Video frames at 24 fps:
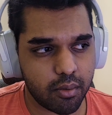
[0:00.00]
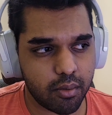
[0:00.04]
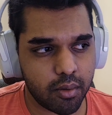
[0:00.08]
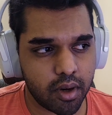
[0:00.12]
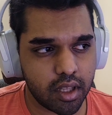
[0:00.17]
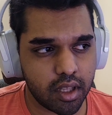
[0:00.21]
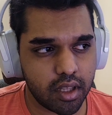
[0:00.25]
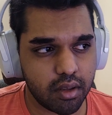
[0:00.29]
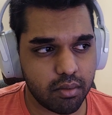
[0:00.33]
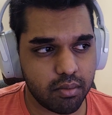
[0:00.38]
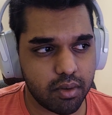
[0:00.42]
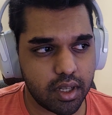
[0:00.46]

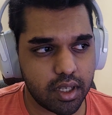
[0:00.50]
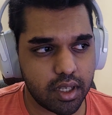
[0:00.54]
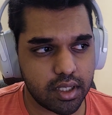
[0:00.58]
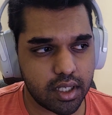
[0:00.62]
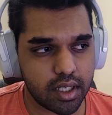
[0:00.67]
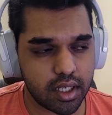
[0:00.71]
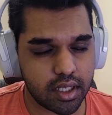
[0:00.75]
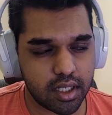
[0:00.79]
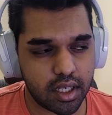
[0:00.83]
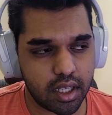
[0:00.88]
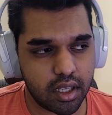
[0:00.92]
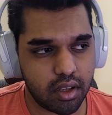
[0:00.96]
other
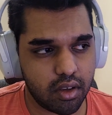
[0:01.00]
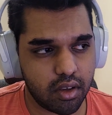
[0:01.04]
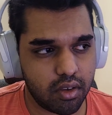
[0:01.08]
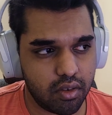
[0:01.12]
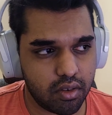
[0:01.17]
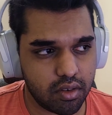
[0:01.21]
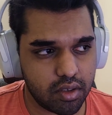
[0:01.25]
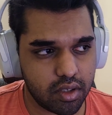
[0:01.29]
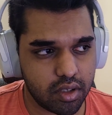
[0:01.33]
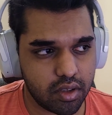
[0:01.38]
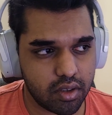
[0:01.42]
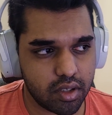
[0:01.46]
places and you're
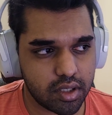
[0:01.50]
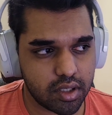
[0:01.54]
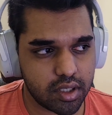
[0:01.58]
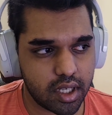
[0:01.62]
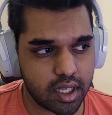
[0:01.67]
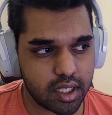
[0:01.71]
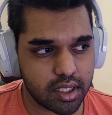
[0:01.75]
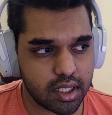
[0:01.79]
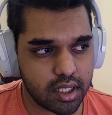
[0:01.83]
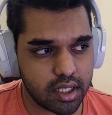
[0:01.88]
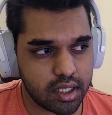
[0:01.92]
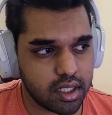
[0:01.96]
using those
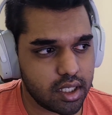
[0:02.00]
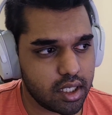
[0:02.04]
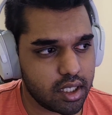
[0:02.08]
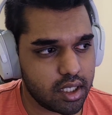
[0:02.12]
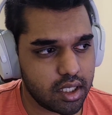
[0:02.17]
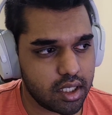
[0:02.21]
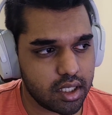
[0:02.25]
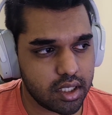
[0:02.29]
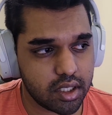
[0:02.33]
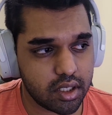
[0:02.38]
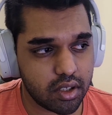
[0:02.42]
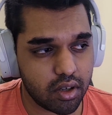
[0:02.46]
assets, still
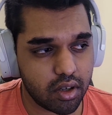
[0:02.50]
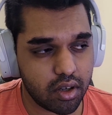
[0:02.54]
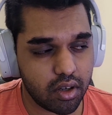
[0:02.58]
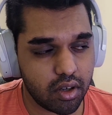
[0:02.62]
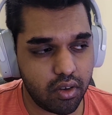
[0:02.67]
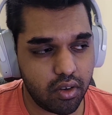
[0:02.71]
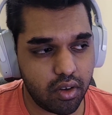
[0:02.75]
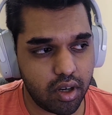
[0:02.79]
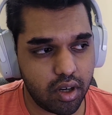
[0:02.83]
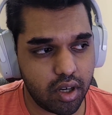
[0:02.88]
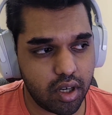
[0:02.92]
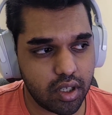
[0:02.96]
it's not
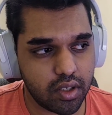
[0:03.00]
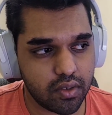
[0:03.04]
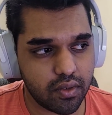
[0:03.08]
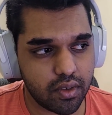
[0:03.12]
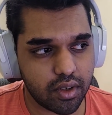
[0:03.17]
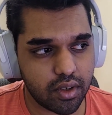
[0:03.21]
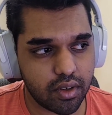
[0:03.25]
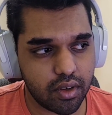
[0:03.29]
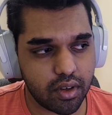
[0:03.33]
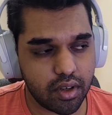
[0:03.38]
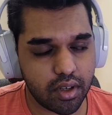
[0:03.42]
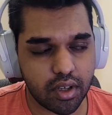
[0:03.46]
Unity's
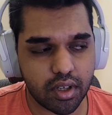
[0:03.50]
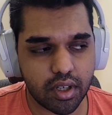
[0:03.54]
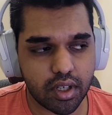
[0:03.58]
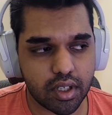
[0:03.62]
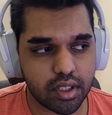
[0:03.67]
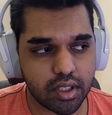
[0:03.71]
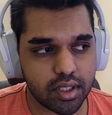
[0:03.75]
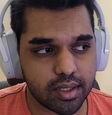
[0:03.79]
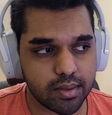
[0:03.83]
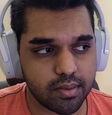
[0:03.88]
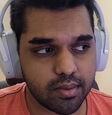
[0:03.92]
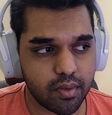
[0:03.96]
work. Unity is
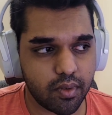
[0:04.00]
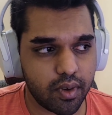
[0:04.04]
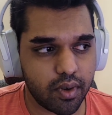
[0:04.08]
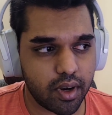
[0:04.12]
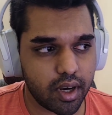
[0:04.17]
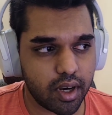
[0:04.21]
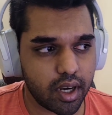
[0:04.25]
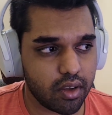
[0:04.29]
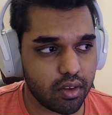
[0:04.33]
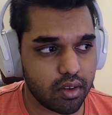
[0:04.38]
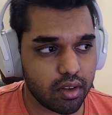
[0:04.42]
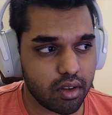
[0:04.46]
just providing
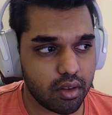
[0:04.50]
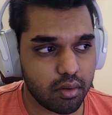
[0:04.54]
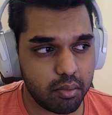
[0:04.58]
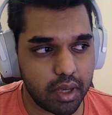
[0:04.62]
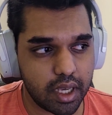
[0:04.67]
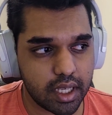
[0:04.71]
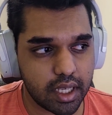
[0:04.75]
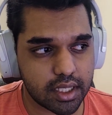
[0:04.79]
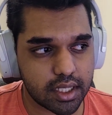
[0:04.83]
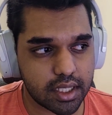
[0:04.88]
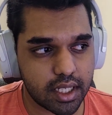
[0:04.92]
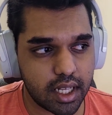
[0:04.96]
you the
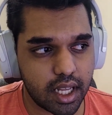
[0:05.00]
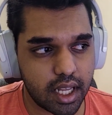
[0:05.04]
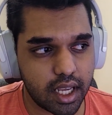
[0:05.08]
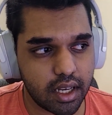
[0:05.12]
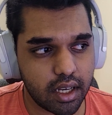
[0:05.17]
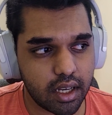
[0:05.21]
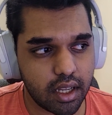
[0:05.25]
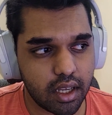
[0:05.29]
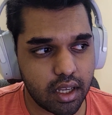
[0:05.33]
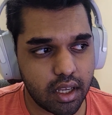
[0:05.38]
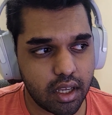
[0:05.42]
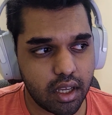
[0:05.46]
baseline
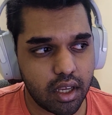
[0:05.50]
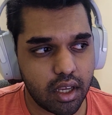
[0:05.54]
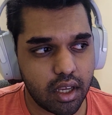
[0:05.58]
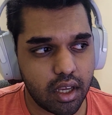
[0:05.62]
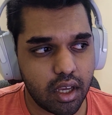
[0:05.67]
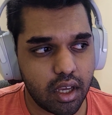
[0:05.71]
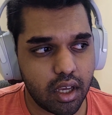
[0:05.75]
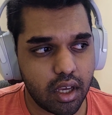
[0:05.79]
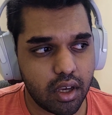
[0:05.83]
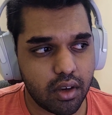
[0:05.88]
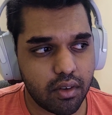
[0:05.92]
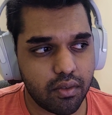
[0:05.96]

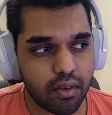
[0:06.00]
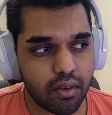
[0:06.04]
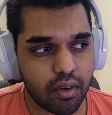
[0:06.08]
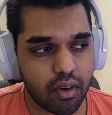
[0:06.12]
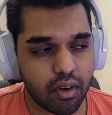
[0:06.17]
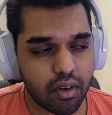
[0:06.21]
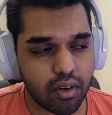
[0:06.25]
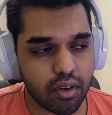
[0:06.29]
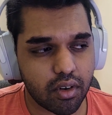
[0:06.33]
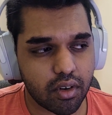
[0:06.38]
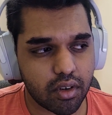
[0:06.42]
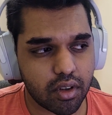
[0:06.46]

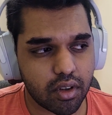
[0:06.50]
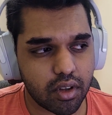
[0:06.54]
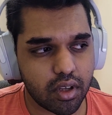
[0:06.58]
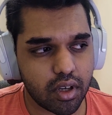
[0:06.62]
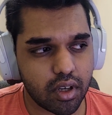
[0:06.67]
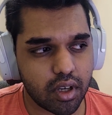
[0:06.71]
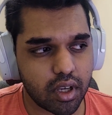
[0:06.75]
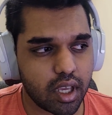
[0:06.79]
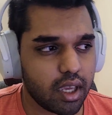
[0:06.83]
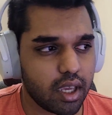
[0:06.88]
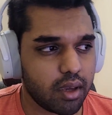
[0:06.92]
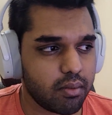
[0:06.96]
for the
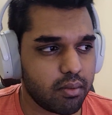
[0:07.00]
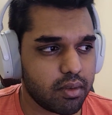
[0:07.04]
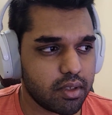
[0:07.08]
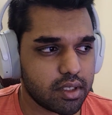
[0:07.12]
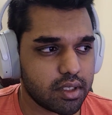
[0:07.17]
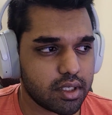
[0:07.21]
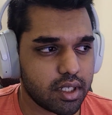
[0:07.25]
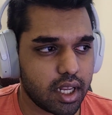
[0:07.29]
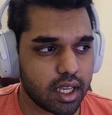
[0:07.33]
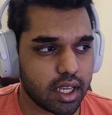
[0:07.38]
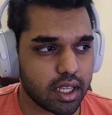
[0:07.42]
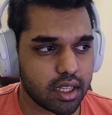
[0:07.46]
game. Is
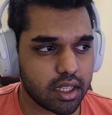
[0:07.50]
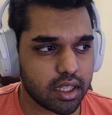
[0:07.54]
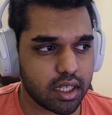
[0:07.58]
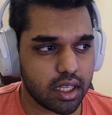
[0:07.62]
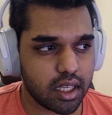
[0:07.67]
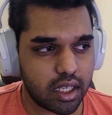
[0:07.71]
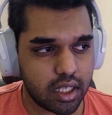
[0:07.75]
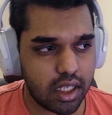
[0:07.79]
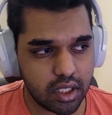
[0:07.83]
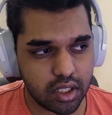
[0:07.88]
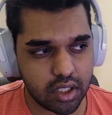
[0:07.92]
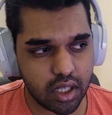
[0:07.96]
like the
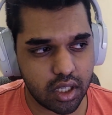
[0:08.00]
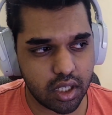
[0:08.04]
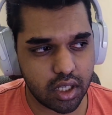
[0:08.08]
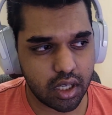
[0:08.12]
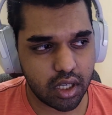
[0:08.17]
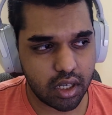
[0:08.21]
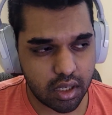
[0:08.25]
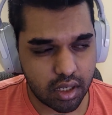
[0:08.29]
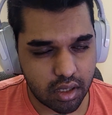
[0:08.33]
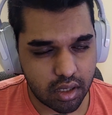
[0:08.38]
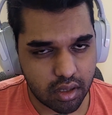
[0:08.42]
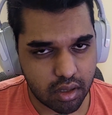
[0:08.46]
engine,
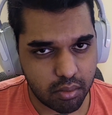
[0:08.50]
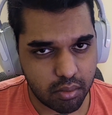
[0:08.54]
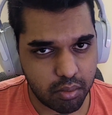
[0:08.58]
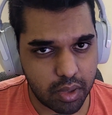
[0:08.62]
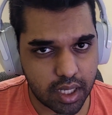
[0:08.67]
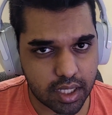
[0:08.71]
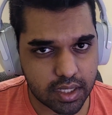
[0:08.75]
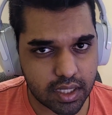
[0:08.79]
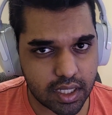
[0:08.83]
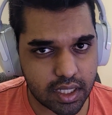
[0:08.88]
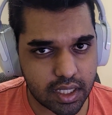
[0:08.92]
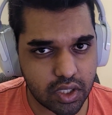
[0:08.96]
the
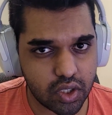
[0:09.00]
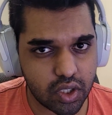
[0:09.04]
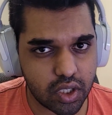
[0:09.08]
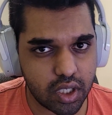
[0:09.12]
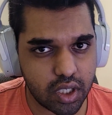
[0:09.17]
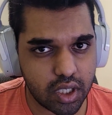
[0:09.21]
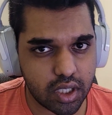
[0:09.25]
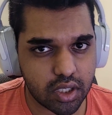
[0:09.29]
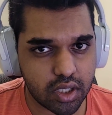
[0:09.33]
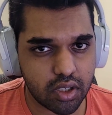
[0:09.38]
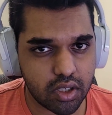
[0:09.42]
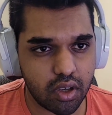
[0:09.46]
base engine
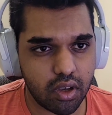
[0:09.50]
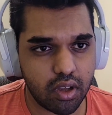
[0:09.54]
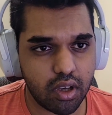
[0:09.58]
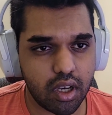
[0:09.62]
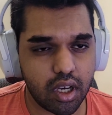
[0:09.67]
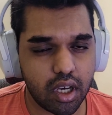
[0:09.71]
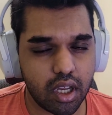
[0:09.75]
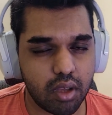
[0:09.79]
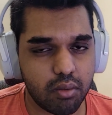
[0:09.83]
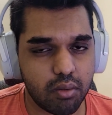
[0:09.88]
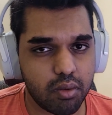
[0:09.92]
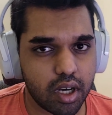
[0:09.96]
is
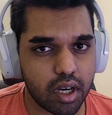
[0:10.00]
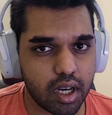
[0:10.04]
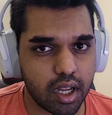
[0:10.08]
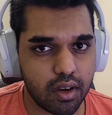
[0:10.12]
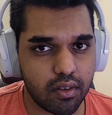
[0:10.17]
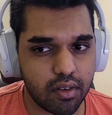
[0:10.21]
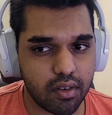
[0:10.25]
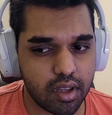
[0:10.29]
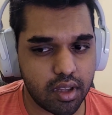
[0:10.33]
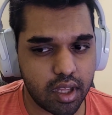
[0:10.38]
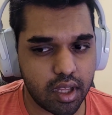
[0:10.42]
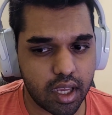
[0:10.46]
Unity, but
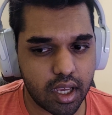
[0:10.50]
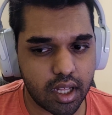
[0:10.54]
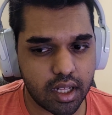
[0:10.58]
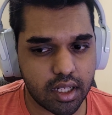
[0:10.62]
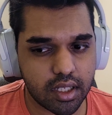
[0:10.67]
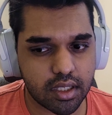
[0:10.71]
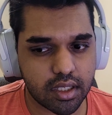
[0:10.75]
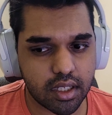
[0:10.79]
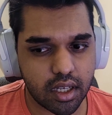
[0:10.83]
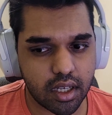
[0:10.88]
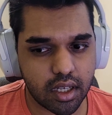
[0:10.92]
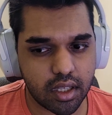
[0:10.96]
everything
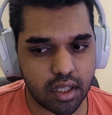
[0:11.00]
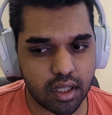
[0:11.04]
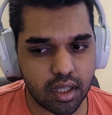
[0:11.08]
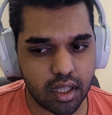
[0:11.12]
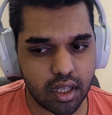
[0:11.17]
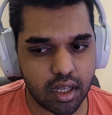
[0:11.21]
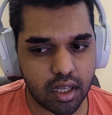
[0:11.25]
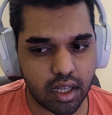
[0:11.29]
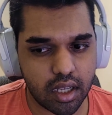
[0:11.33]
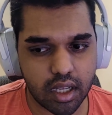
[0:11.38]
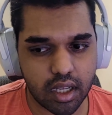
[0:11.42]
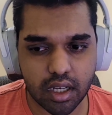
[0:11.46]
else other than
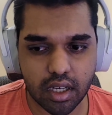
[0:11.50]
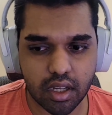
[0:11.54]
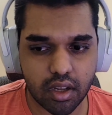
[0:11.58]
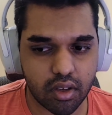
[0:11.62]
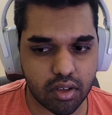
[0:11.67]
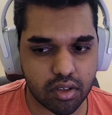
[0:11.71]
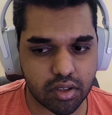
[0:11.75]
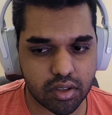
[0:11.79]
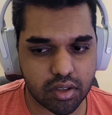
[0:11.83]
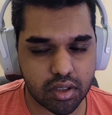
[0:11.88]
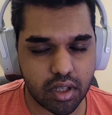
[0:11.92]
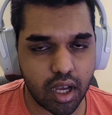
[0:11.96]
it,
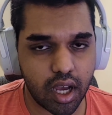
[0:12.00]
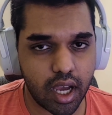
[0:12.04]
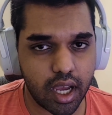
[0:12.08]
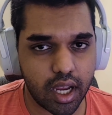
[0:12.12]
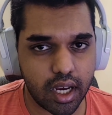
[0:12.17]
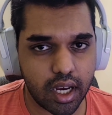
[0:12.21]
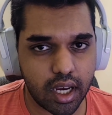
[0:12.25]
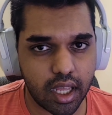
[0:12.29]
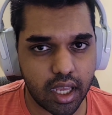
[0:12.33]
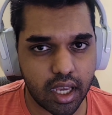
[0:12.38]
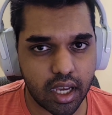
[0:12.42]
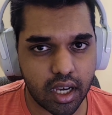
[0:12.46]
just the
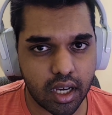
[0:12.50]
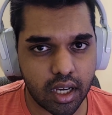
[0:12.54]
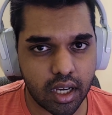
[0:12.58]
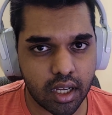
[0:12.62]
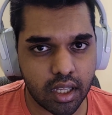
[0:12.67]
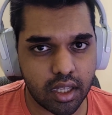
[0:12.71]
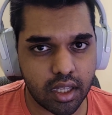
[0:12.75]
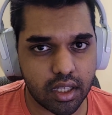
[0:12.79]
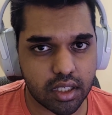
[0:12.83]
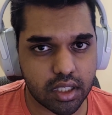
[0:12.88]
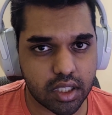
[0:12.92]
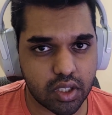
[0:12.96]
idea,
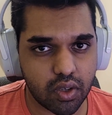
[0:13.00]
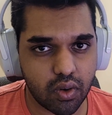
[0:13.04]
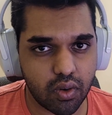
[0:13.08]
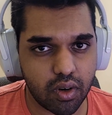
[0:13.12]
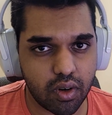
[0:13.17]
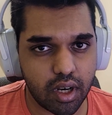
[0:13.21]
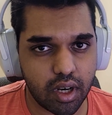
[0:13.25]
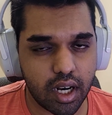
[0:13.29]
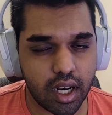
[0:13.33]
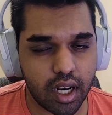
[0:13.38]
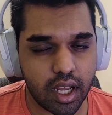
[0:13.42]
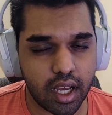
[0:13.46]
the
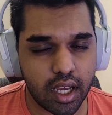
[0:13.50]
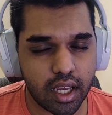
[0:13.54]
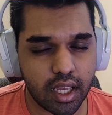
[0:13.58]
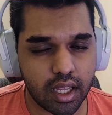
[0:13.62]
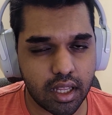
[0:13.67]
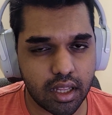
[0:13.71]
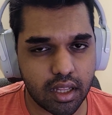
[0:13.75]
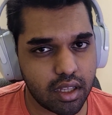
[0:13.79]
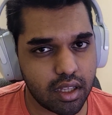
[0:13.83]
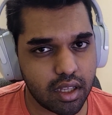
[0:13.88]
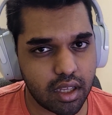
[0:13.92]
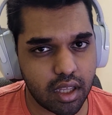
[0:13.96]

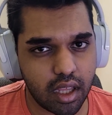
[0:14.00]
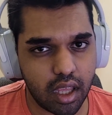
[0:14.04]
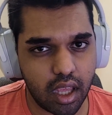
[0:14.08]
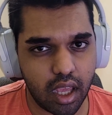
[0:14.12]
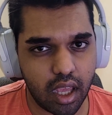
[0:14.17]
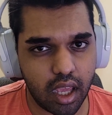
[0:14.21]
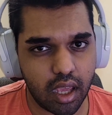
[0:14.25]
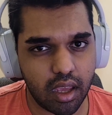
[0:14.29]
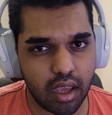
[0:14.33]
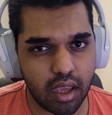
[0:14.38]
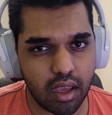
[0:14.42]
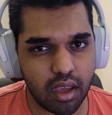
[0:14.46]
storyline, the
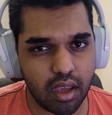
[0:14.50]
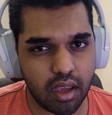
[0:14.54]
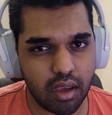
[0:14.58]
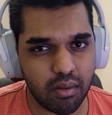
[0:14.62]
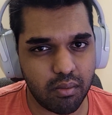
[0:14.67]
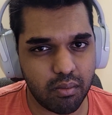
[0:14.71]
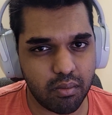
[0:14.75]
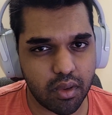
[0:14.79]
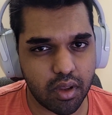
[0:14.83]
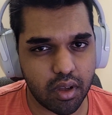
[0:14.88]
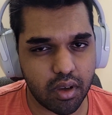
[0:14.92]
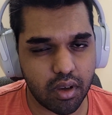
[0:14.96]

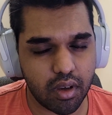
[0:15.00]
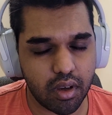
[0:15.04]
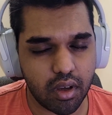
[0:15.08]
game, the